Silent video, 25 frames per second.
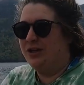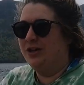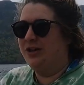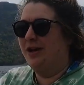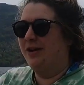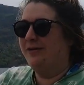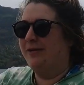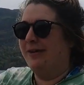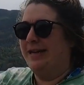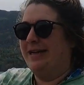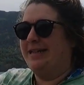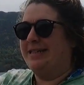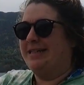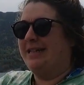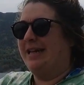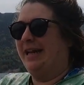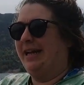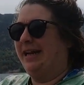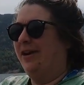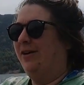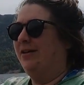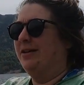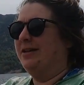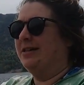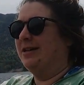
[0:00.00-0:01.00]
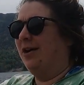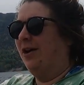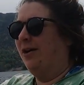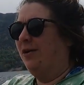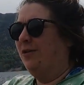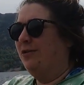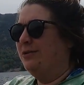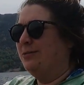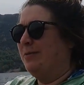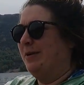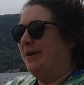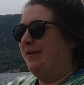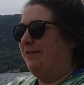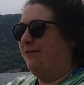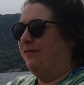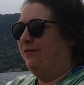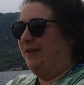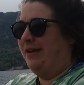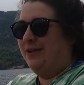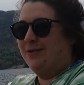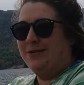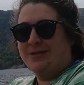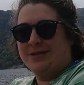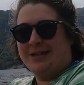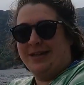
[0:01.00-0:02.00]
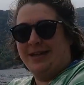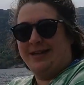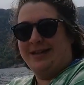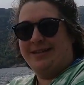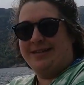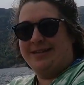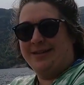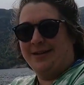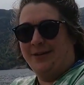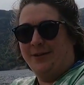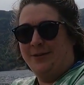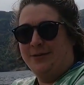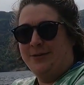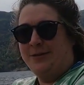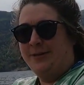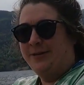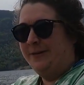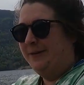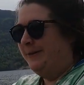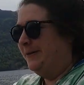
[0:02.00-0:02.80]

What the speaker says: So you know when it's like, oh, it's cold, but it feels like this cold.